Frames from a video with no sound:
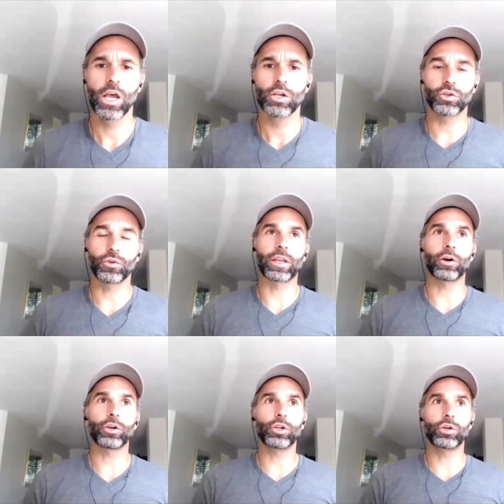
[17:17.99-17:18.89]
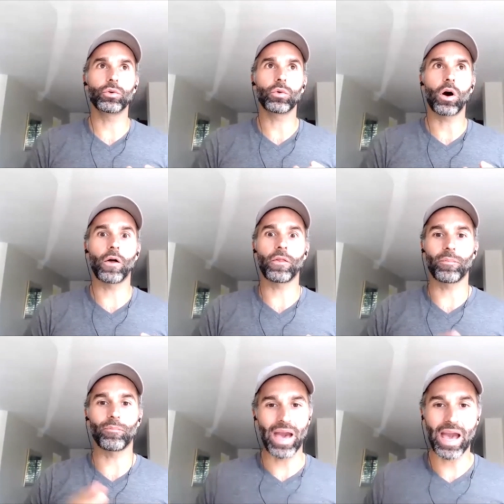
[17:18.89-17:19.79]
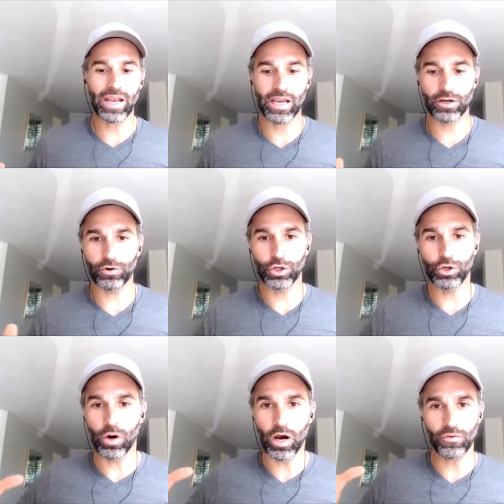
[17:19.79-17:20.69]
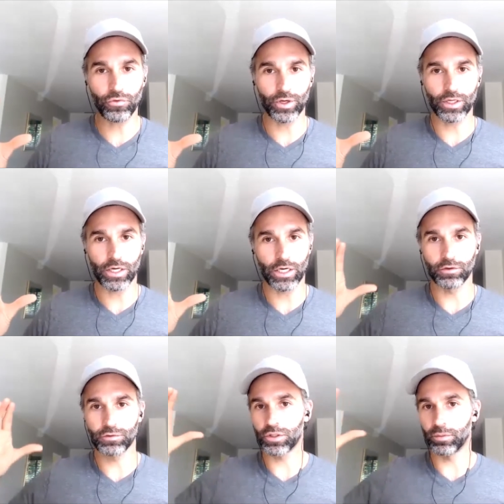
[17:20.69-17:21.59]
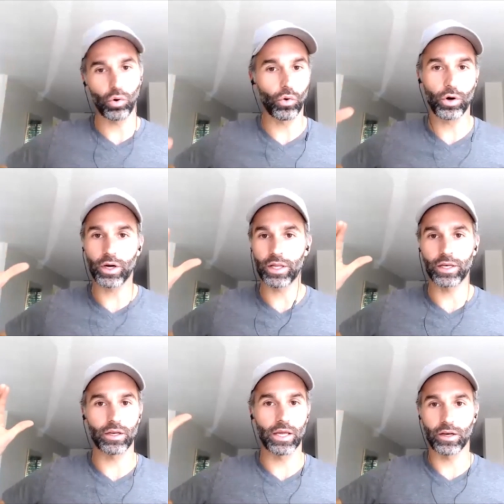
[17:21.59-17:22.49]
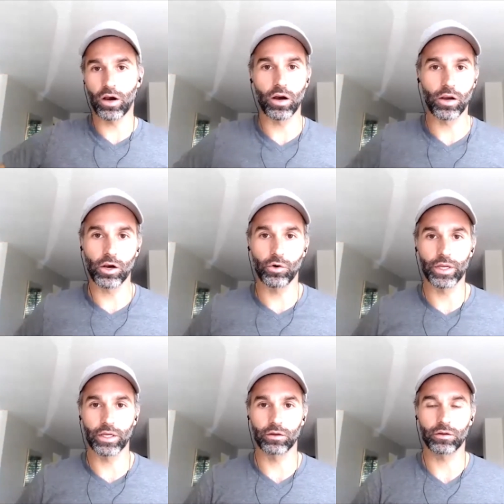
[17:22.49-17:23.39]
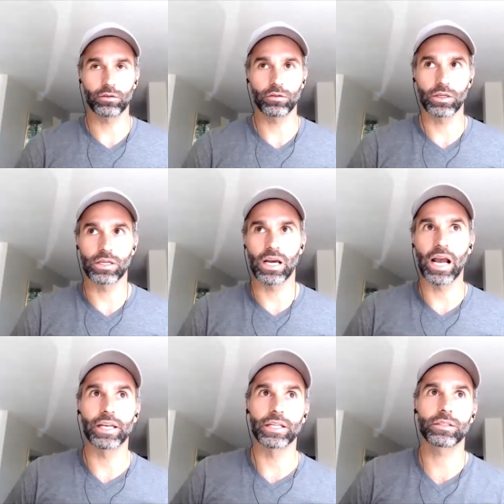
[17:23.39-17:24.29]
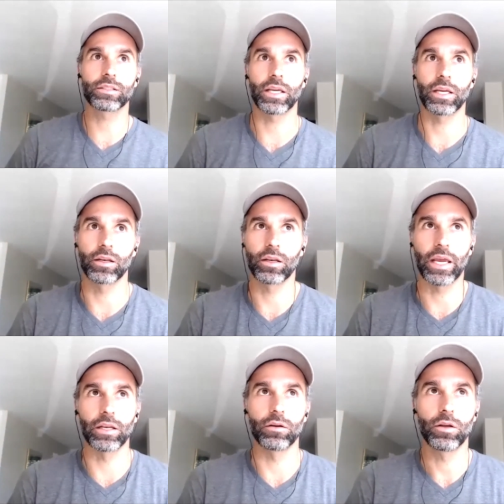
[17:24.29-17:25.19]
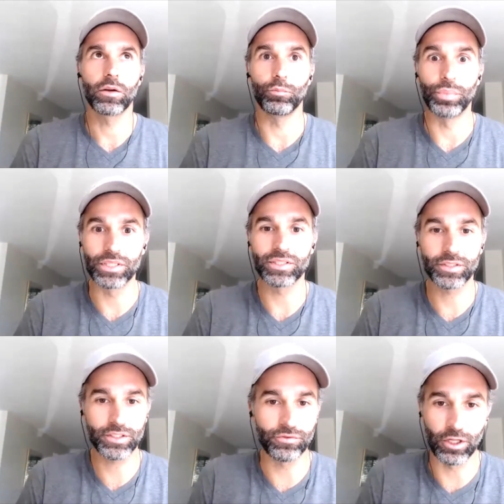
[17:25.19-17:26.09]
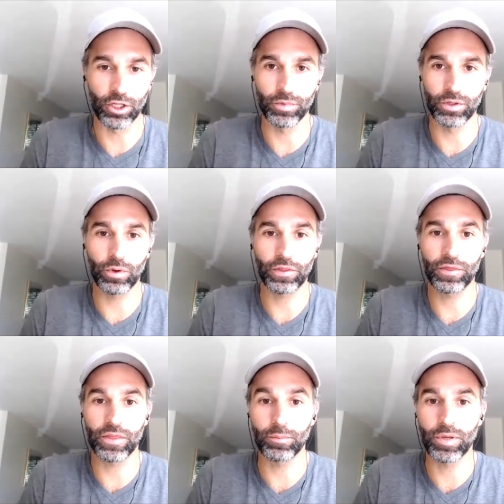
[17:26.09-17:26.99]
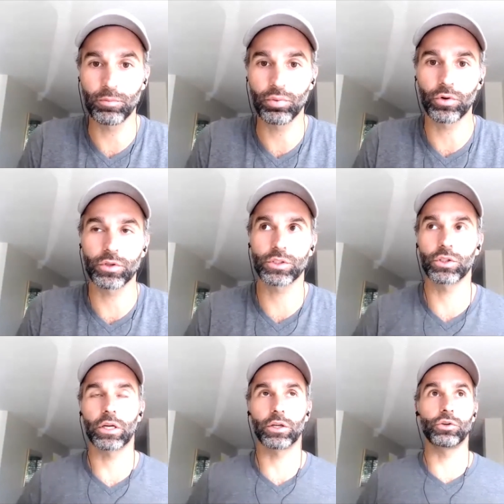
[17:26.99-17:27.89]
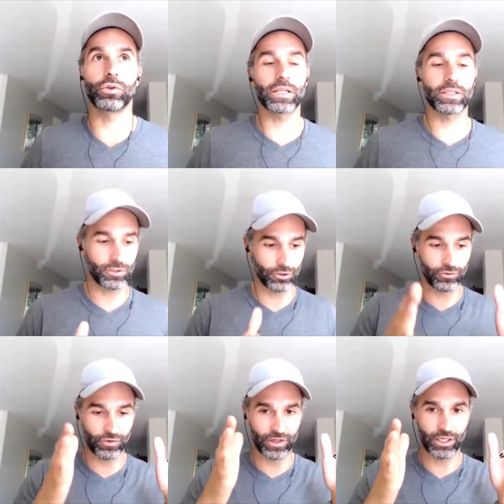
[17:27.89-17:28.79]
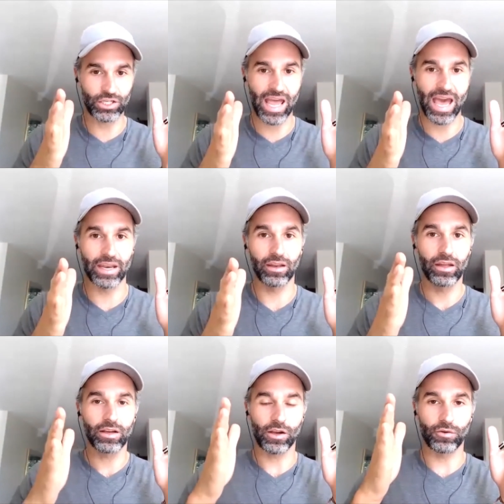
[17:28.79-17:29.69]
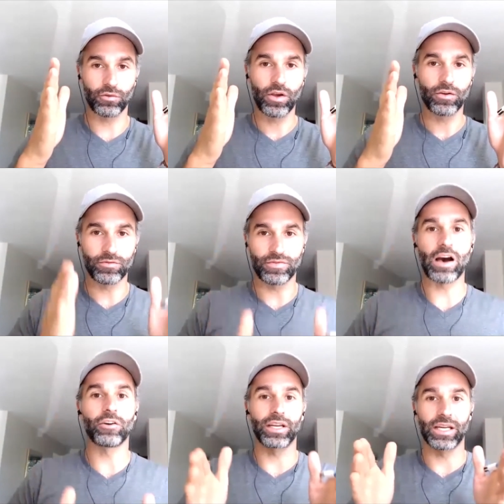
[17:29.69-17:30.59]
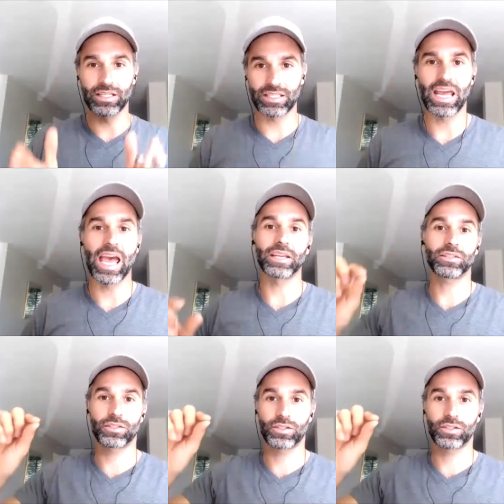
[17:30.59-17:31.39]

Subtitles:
So then are you on the back end, are you offering kind of support and ongoing guidance and business development with the people, or do you finish at kind of validate, test,